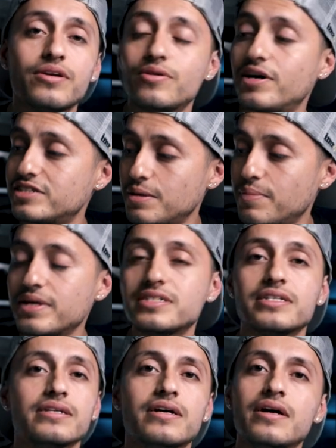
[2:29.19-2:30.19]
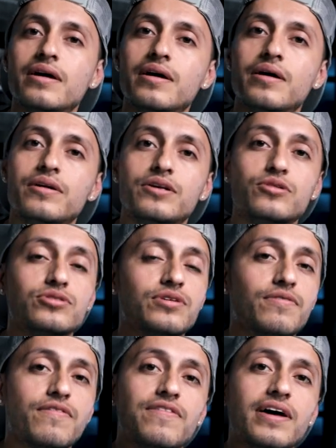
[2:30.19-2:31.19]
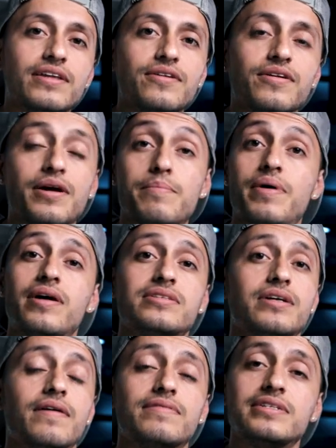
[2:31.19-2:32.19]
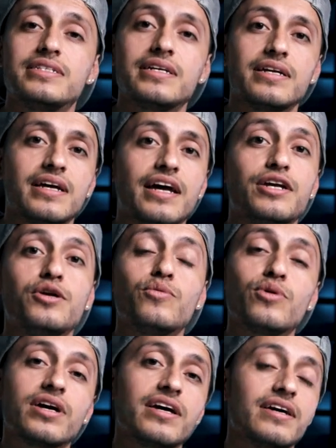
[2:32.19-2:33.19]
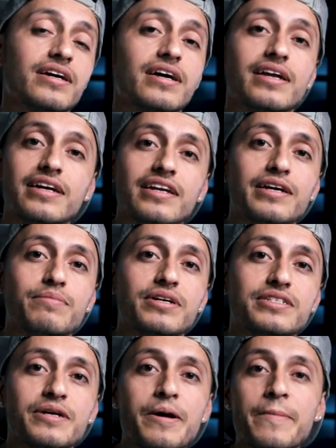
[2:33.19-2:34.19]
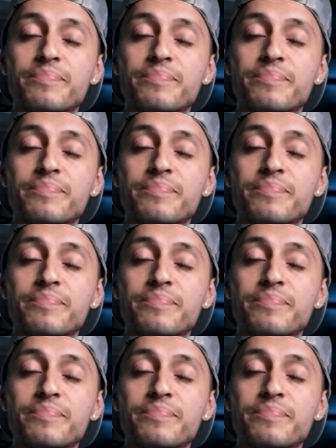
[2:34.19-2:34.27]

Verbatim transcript: You know, as I mentioned, use the reflector and bounce it off the ceiling and you will get a clean image.